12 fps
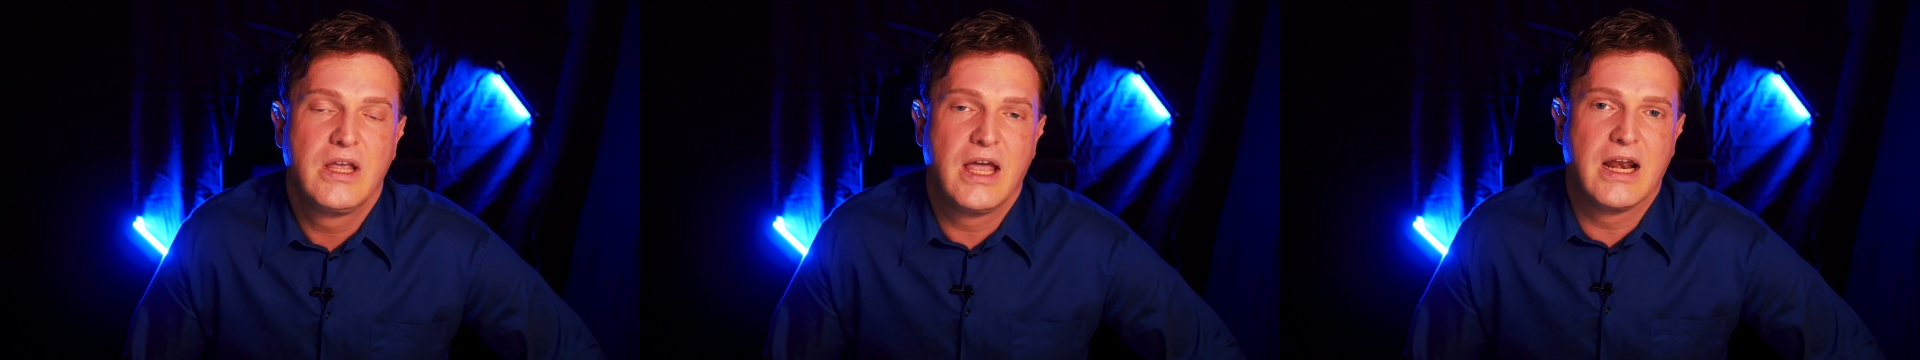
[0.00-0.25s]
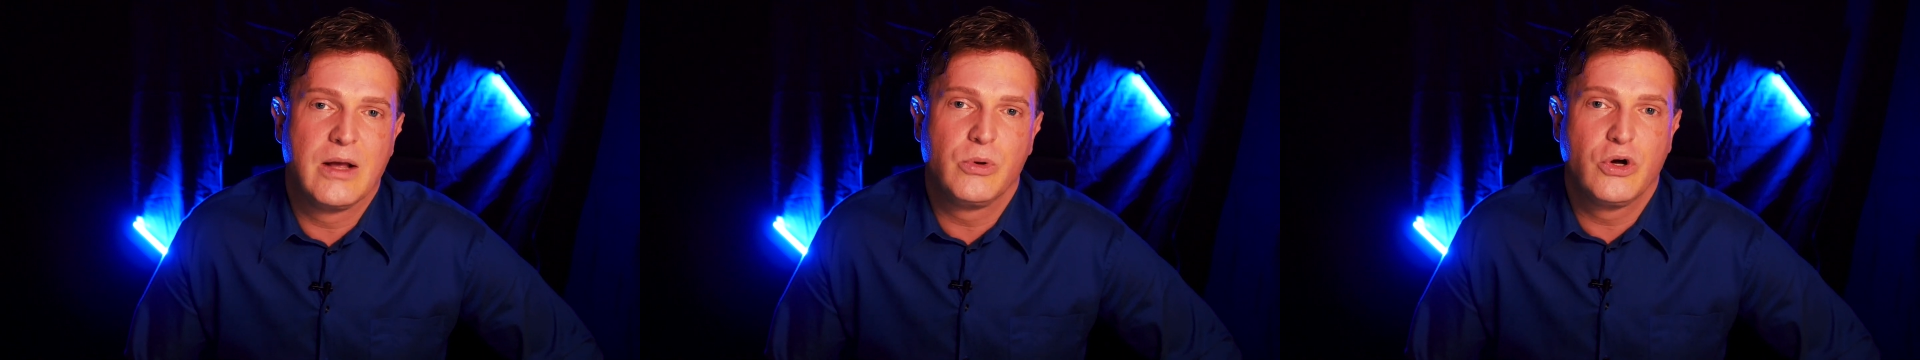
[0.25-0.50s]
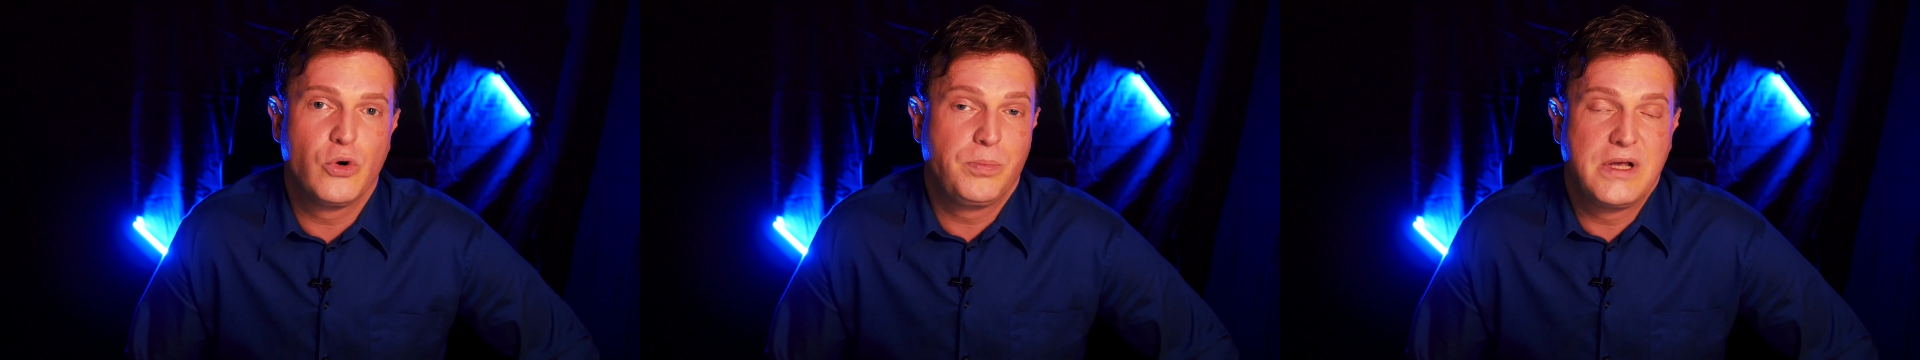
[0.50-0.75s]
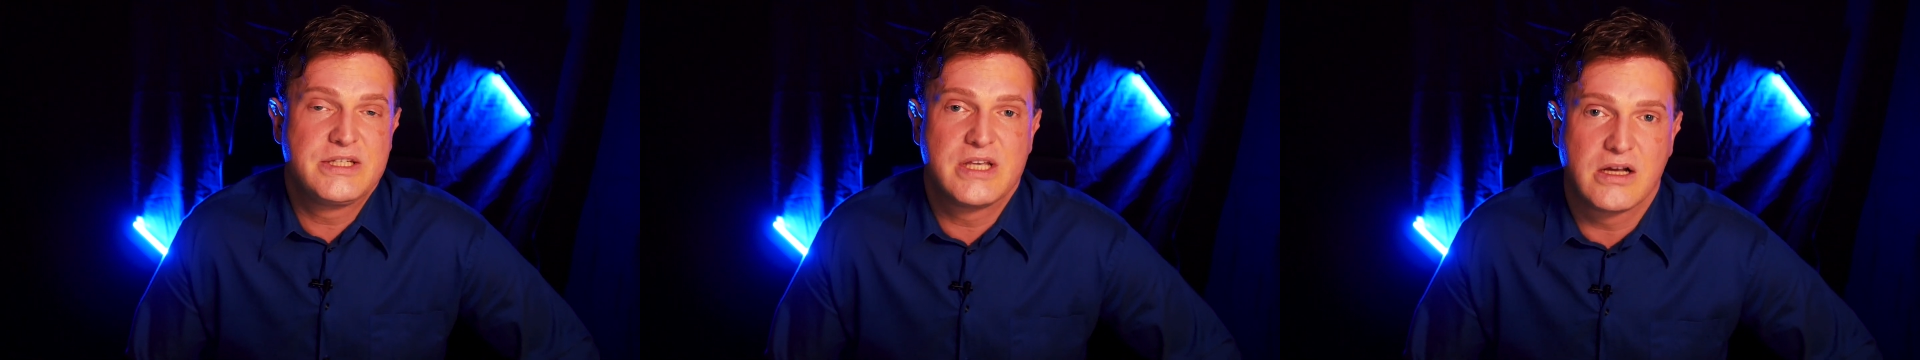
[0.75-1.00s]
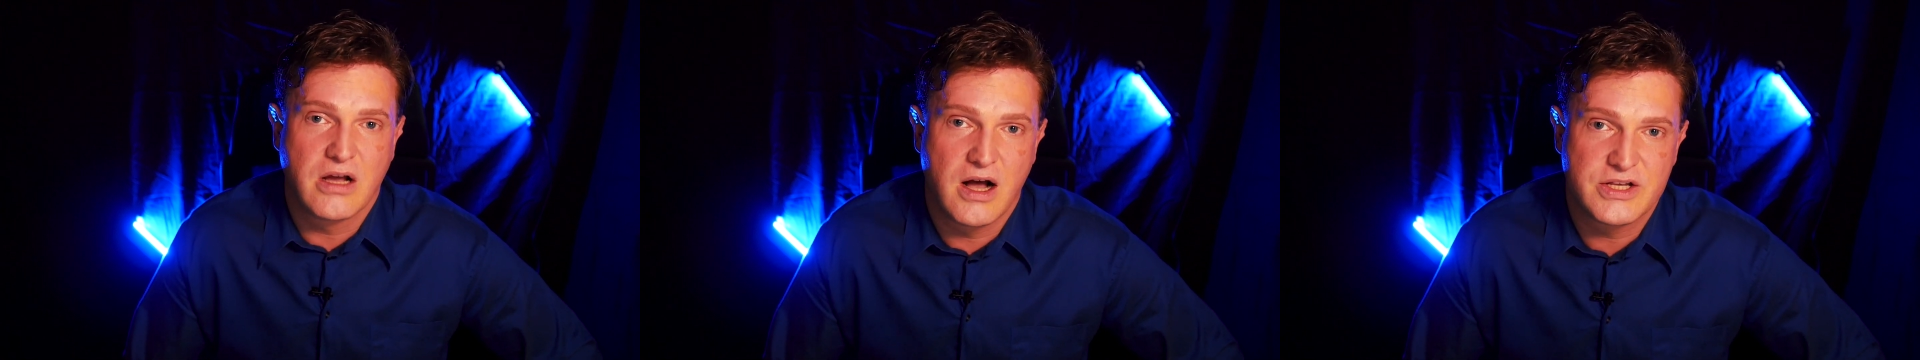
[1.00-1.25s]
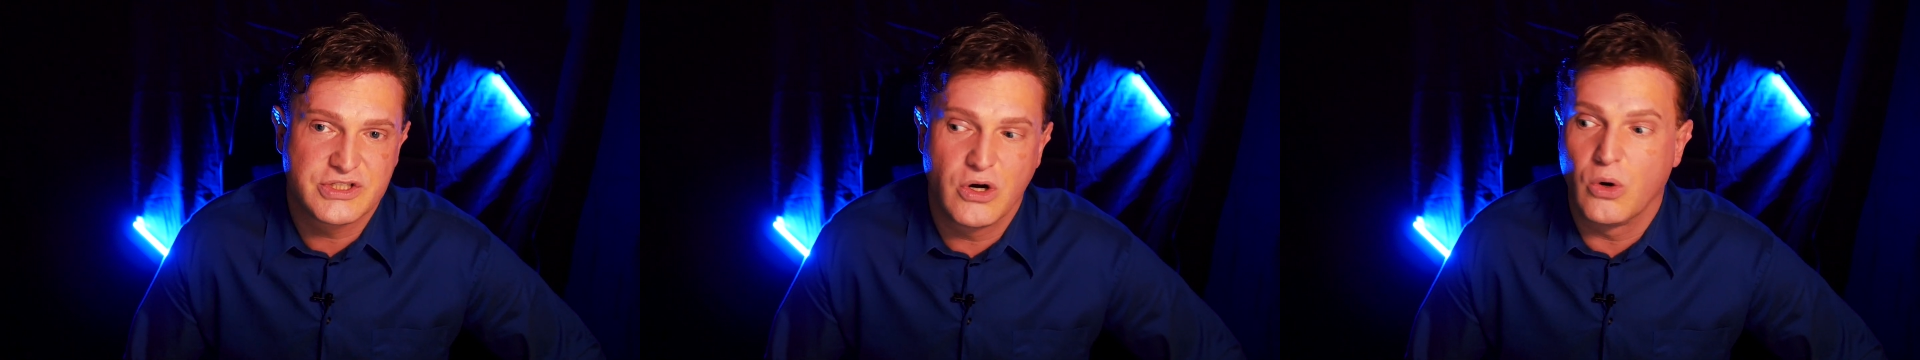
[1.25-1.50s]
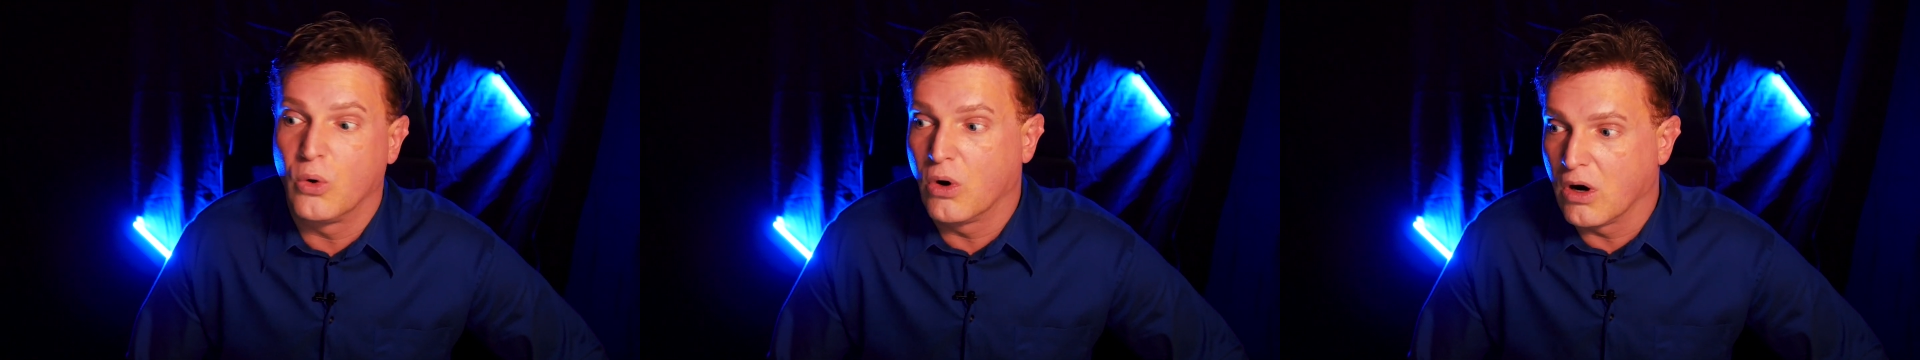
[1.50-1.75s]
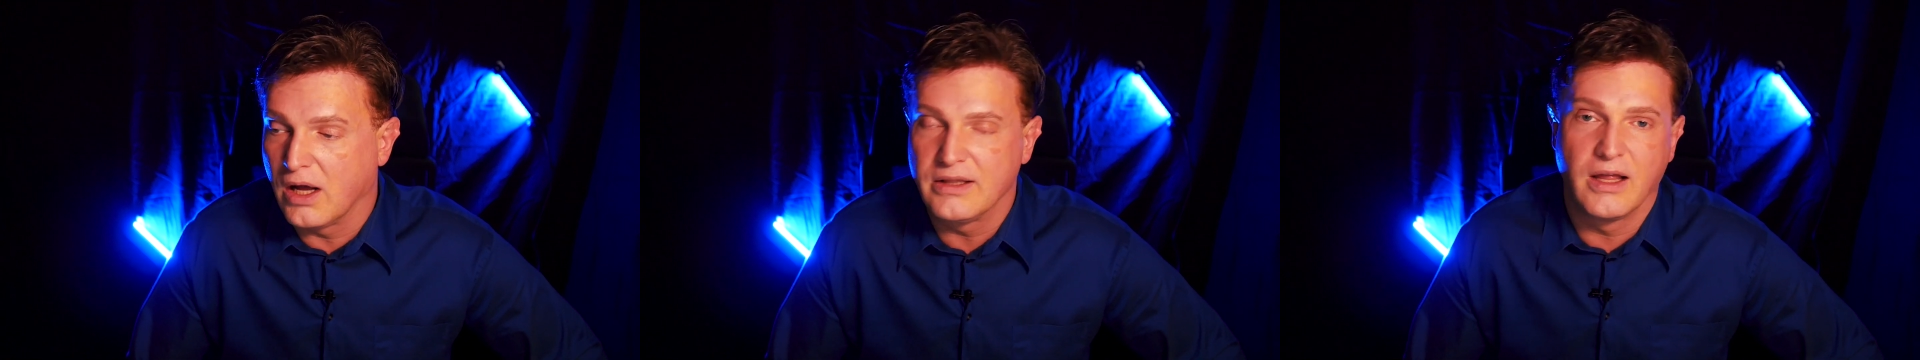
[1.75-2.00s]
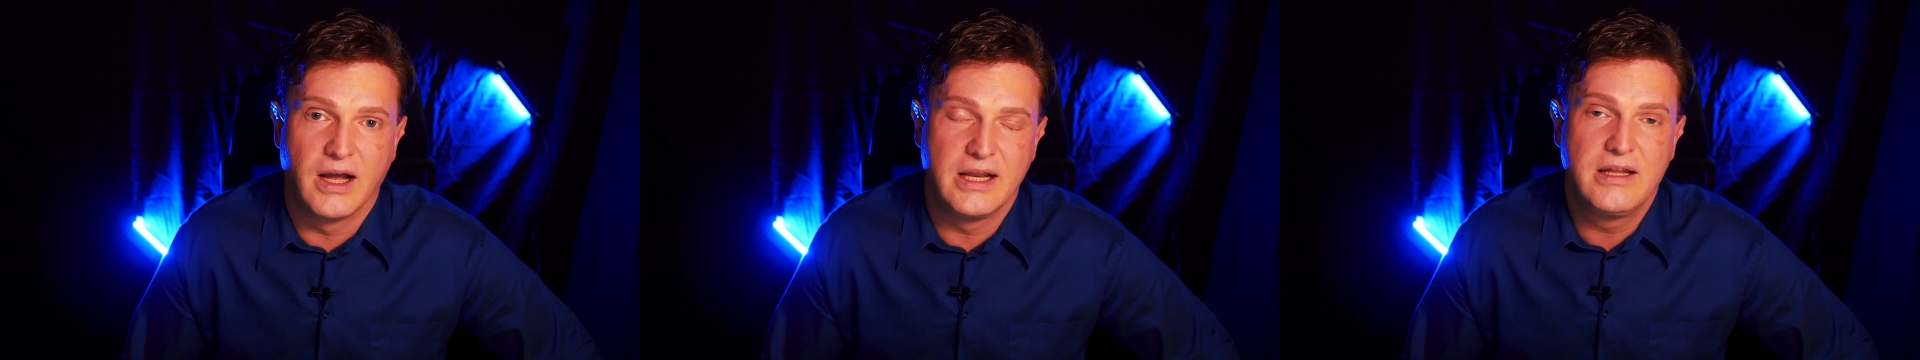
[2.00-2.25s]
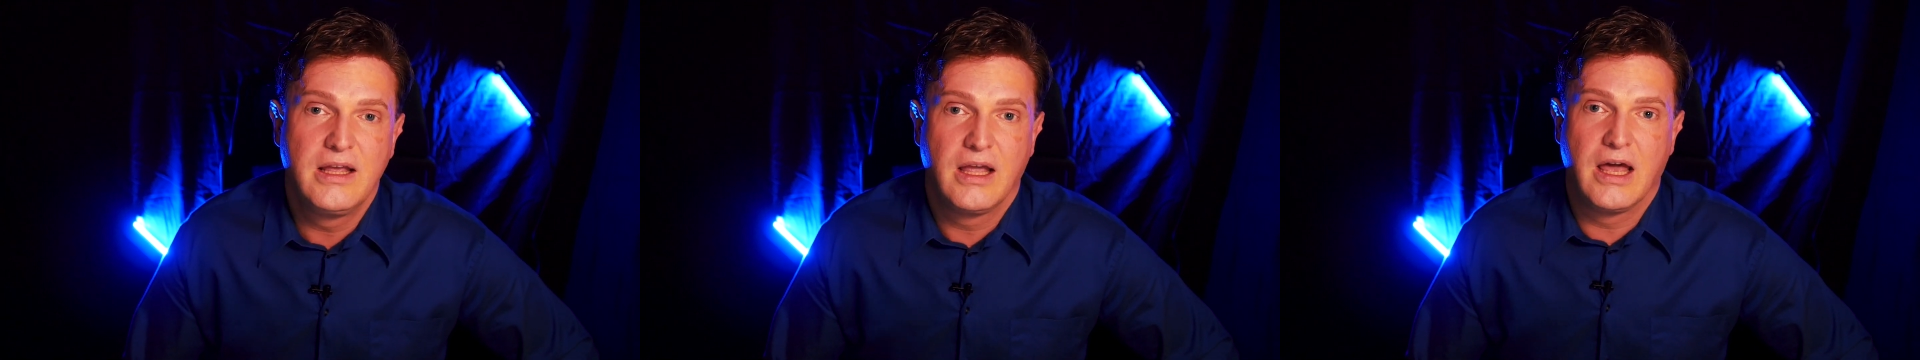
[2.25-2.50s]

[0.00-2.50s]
and I will go to a place like Costco or online